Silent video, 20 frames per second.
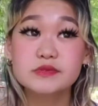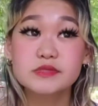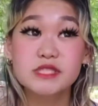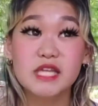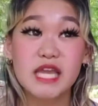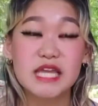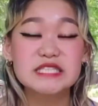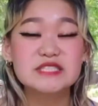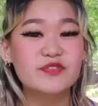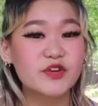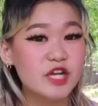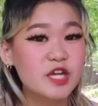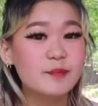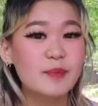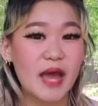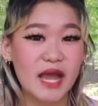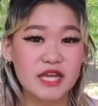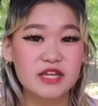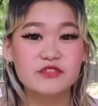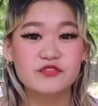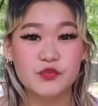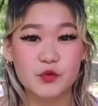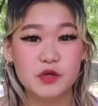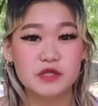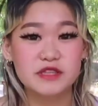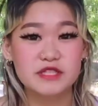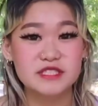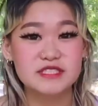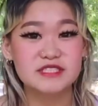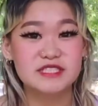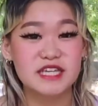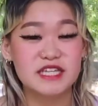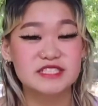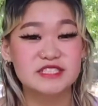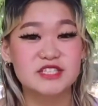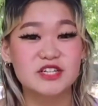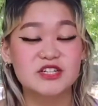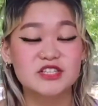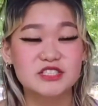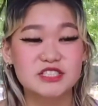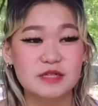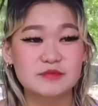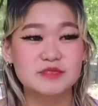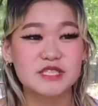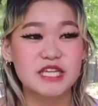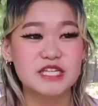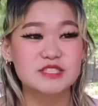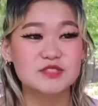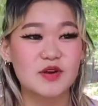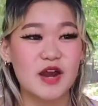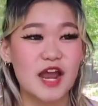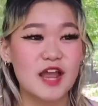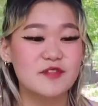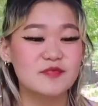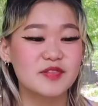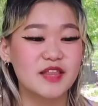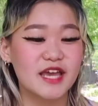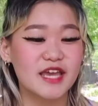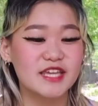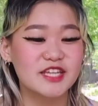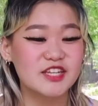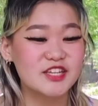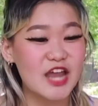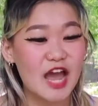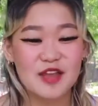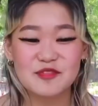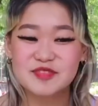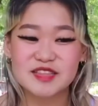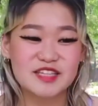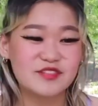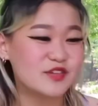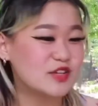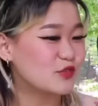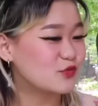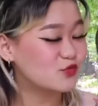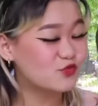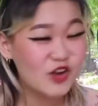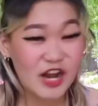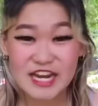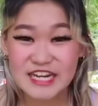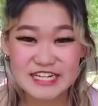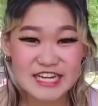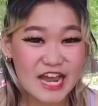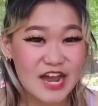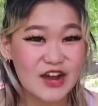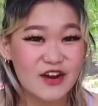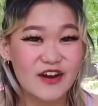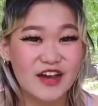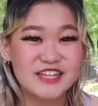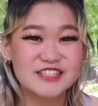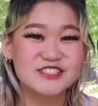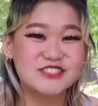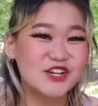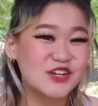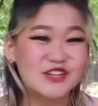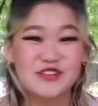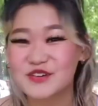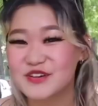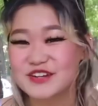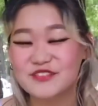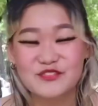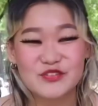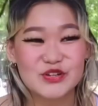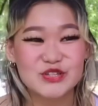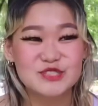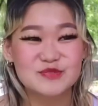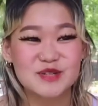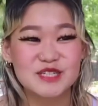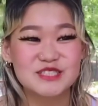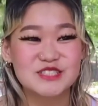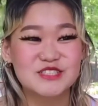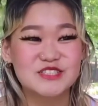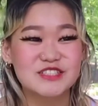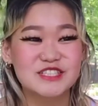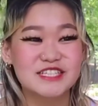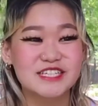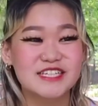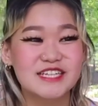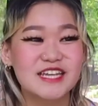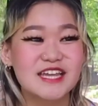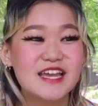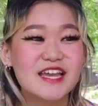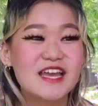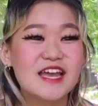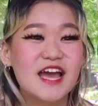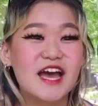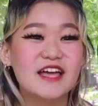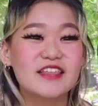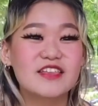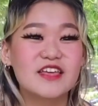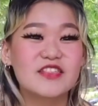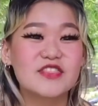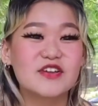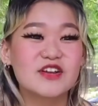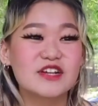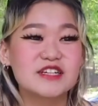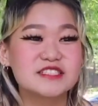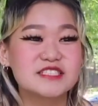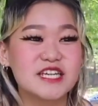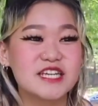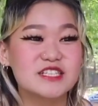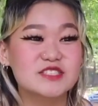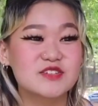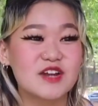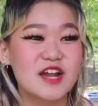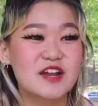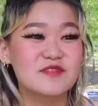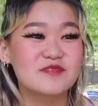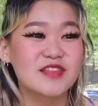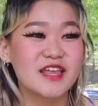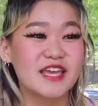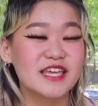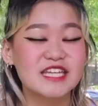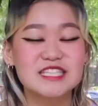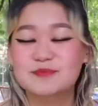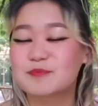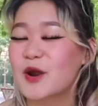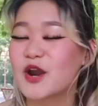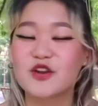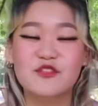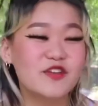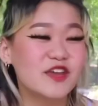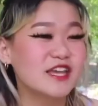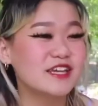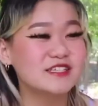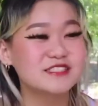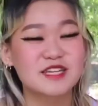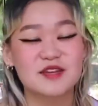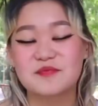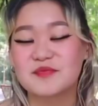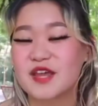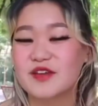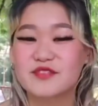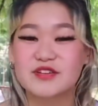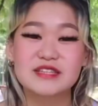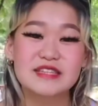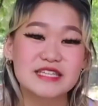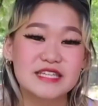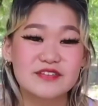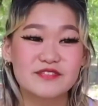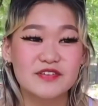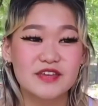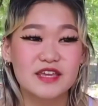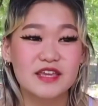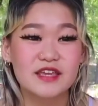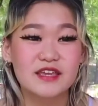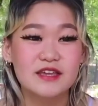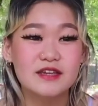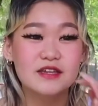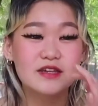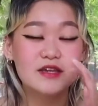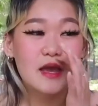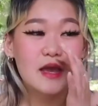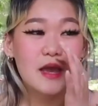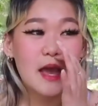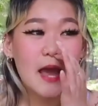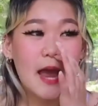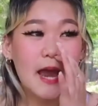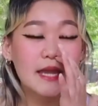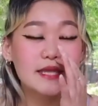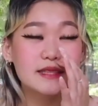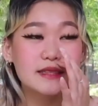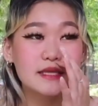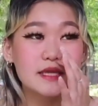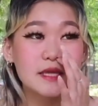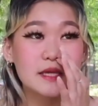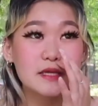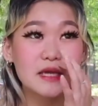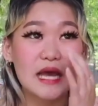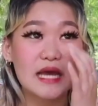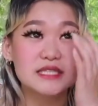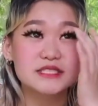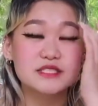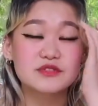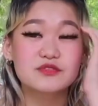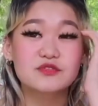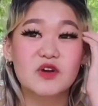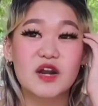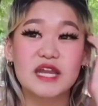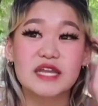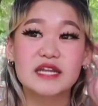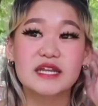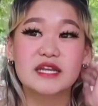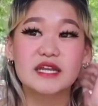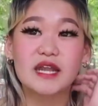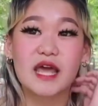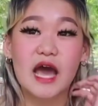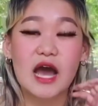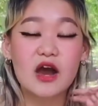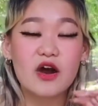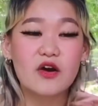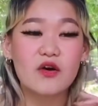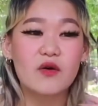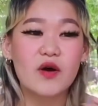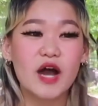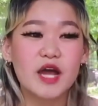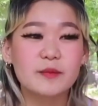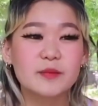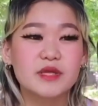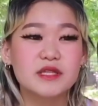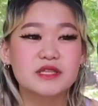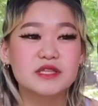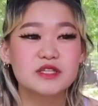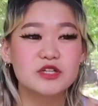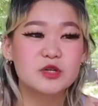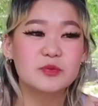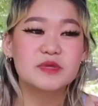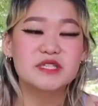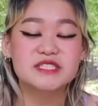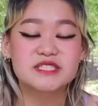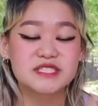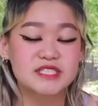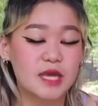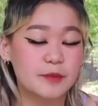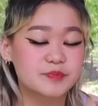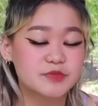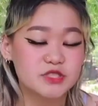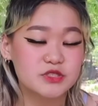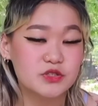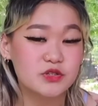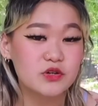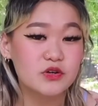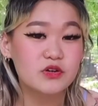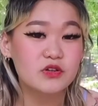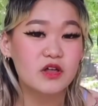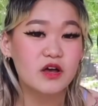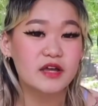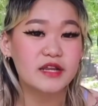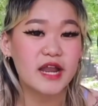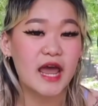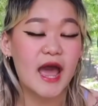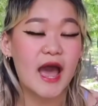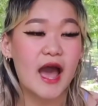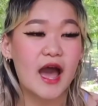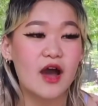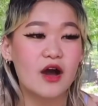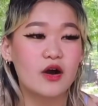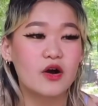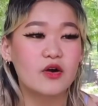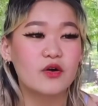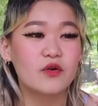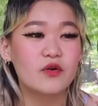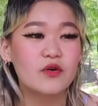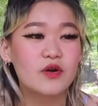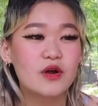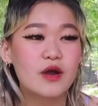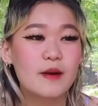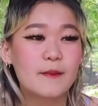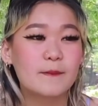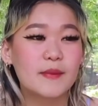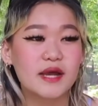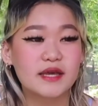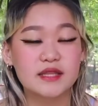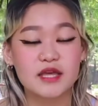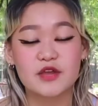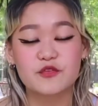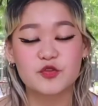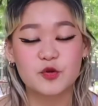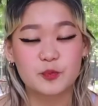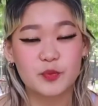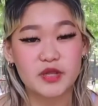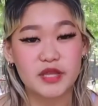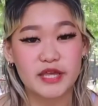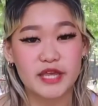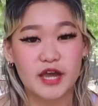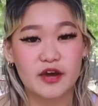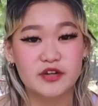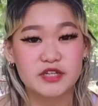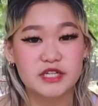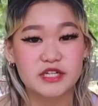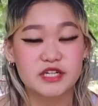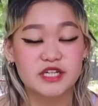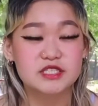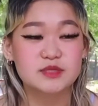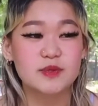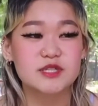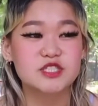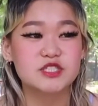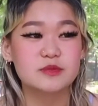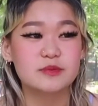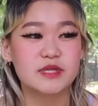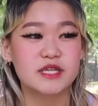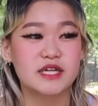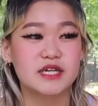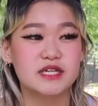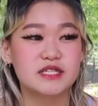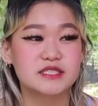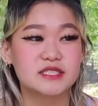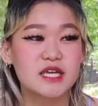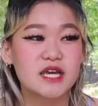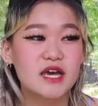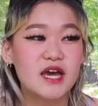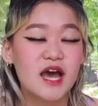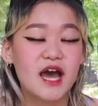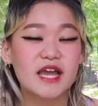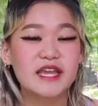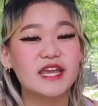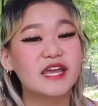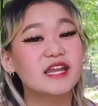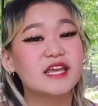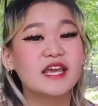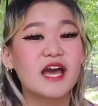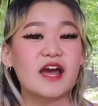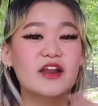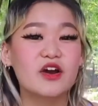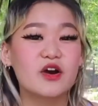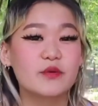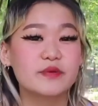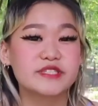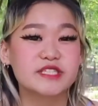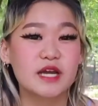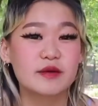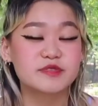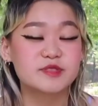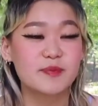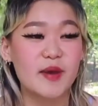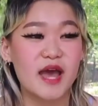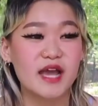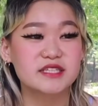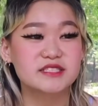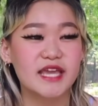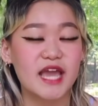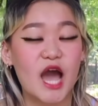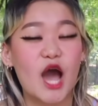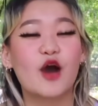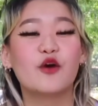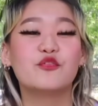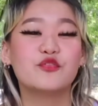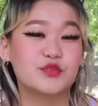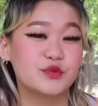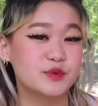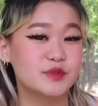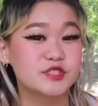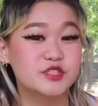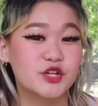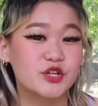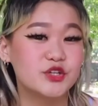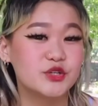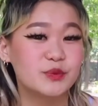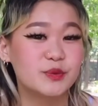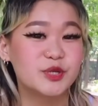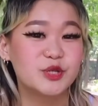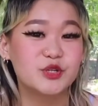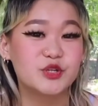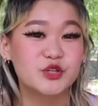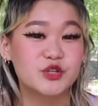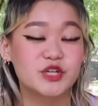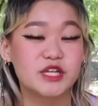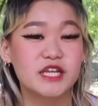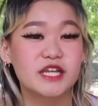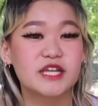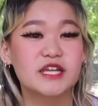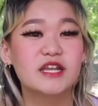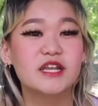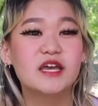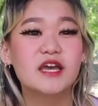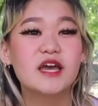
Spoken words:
It's very back and forth these days. There are some days where I'm leaving right now. I don't even want to finish my degree. And then there are days where I'm like, it's perfect. I'm never leaving. I think as of right now, I'm a little bit skeptical on how my life will play out here, especially because, again, it kind of always comes back to how fluent are you in Korean.